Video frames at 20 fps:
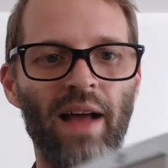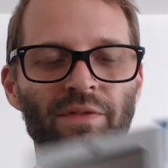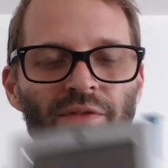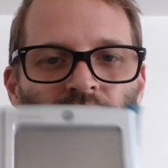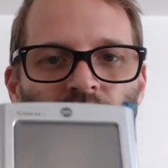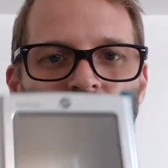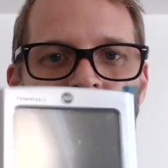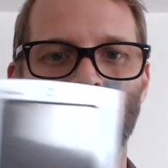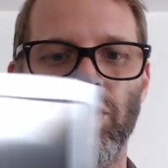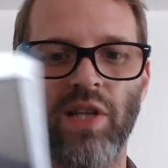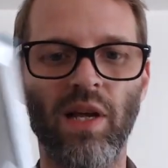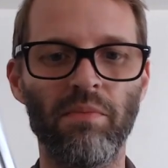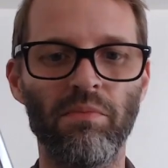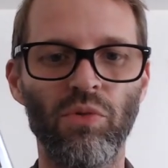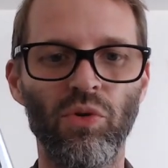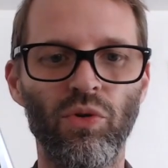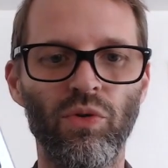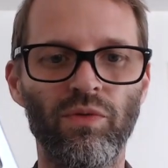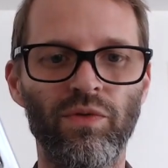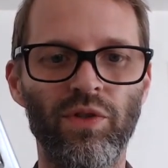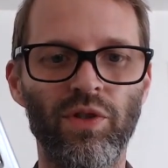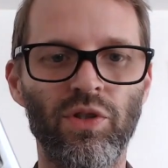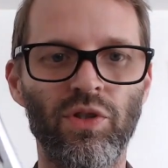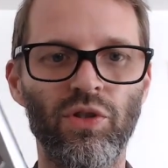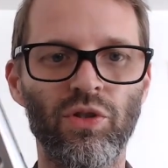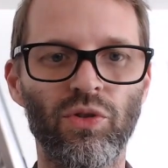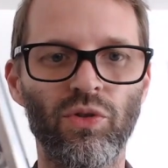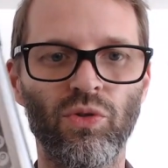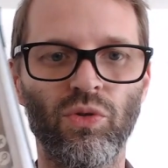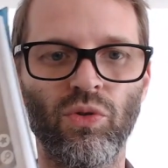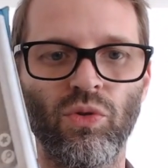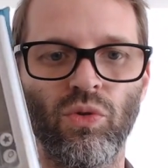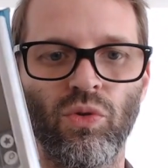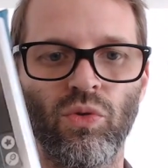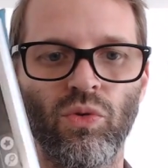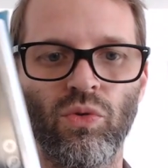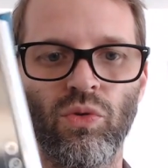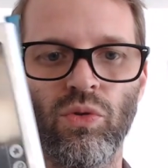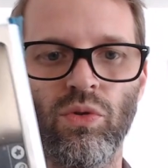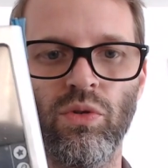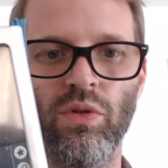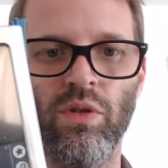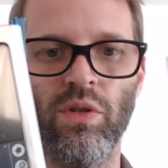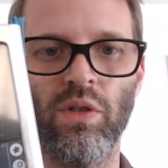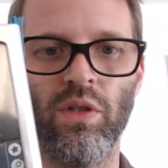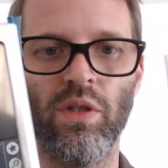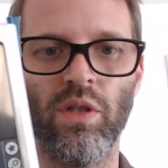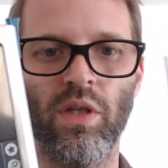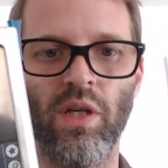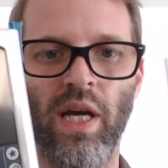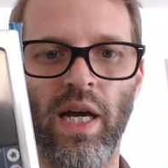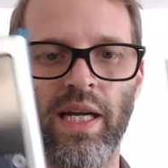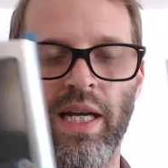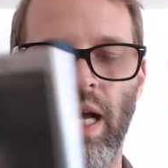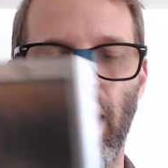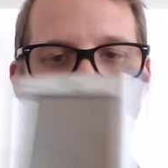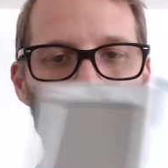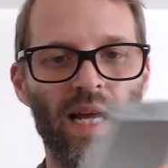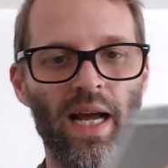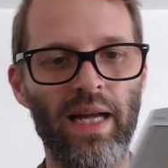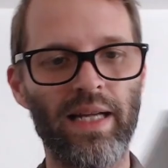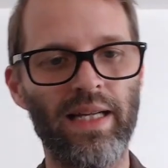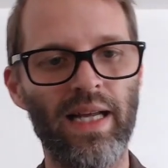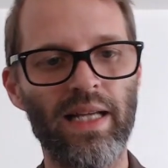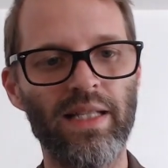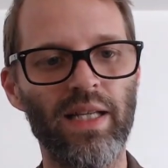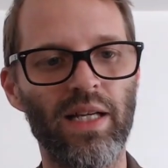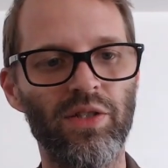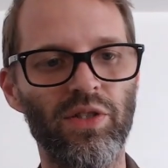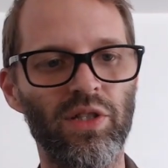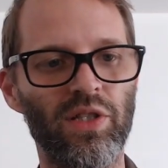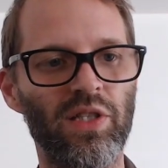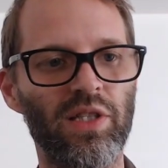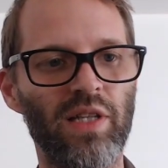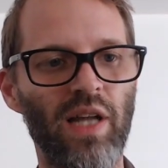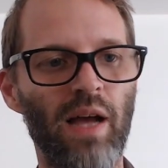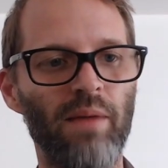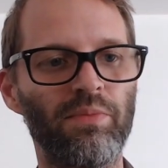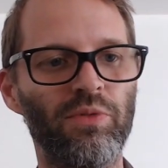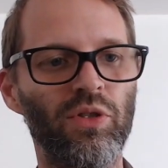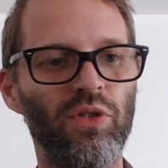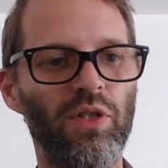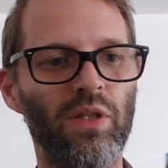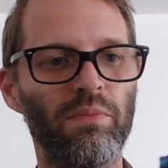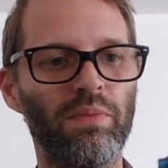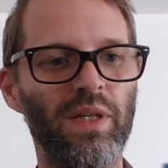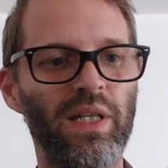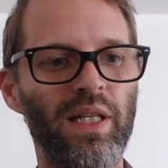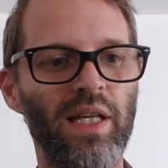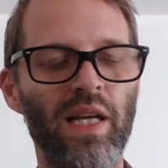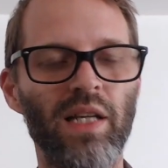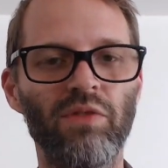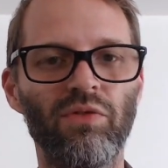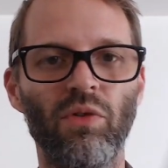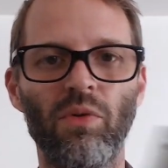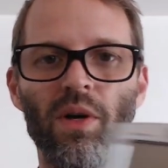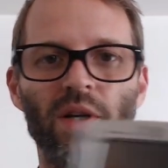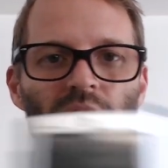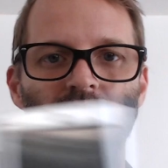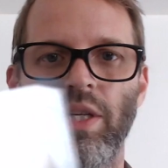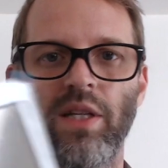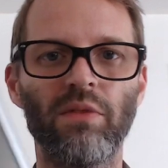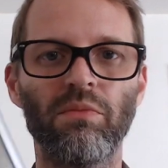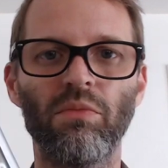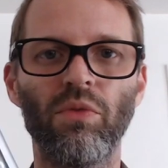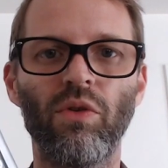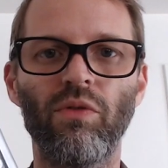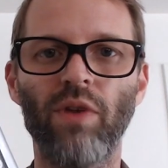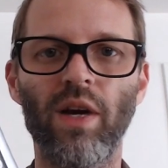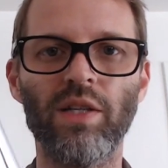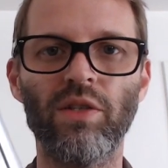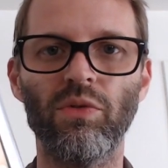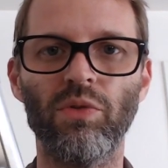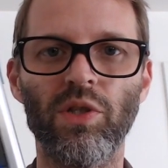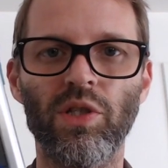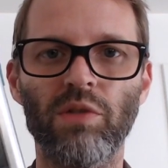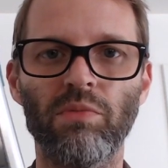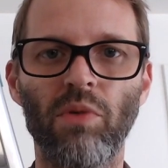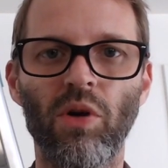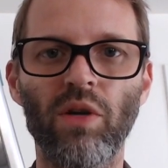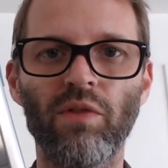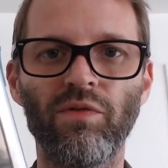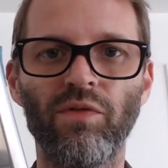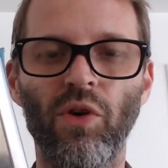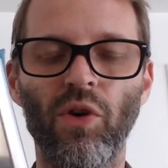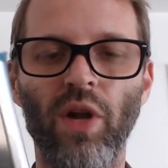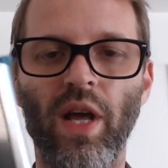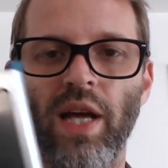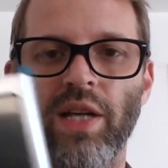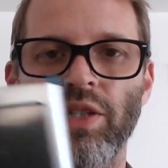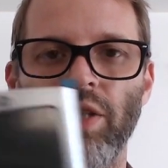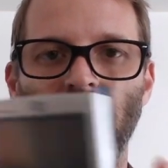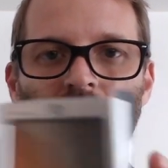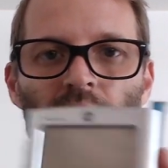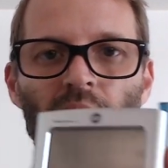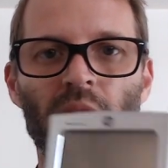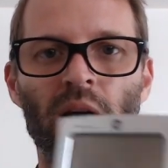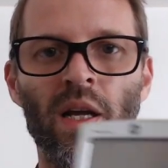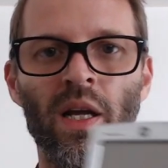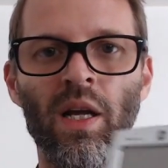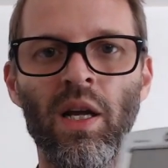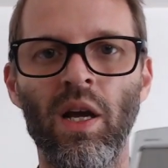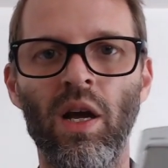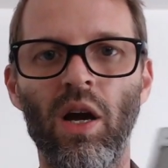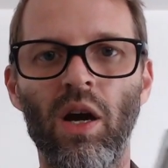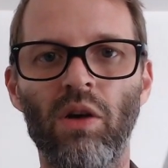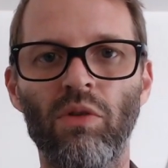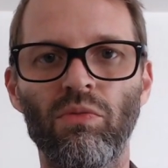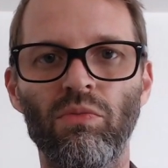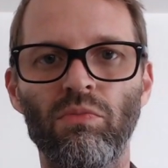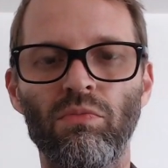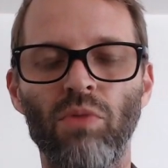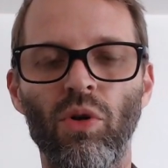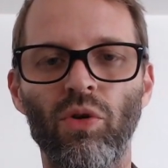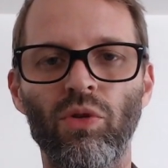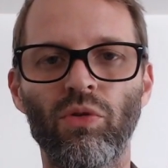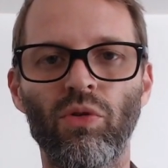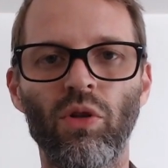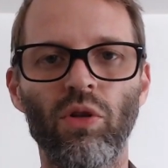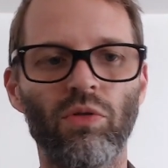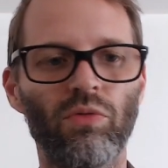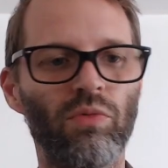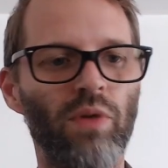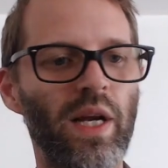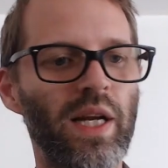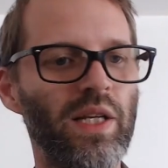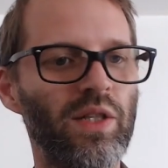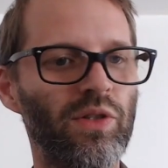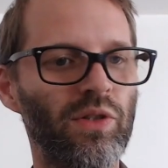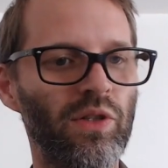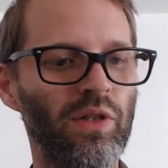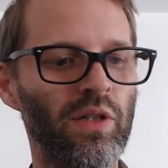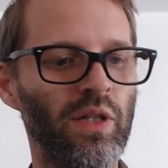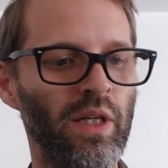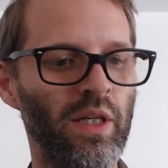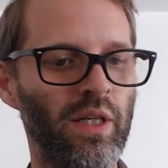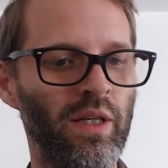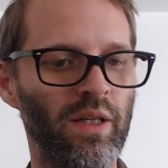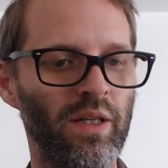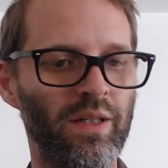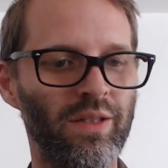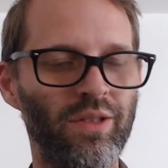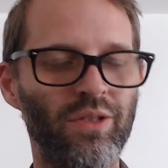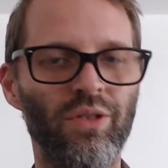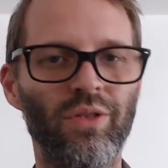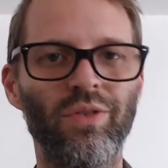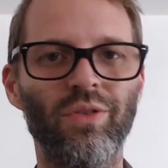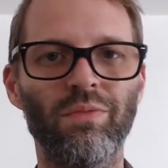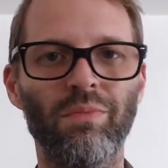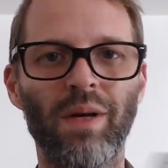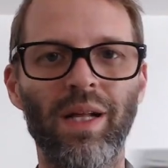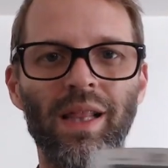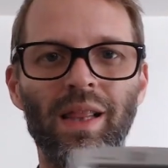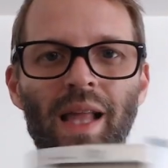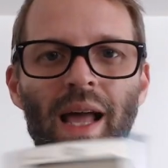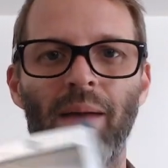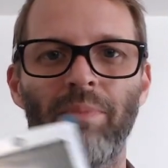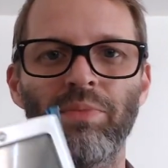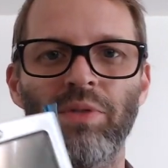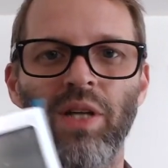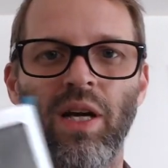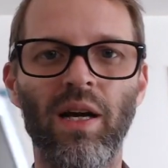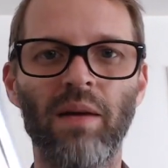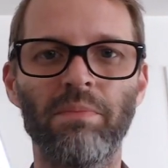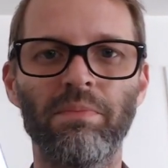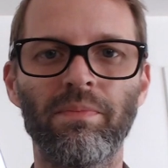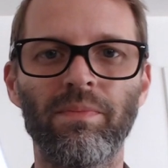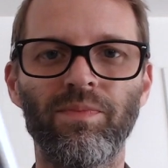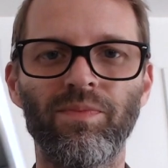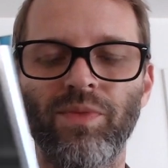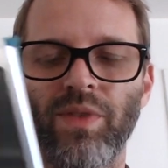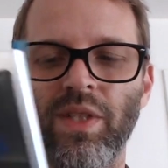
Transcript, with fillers: after this, I moved to, I guess I just stopped using PDAs for a while because I didn't move right to a smartphone. I actually had a Motorola RAZR. I just used my laptop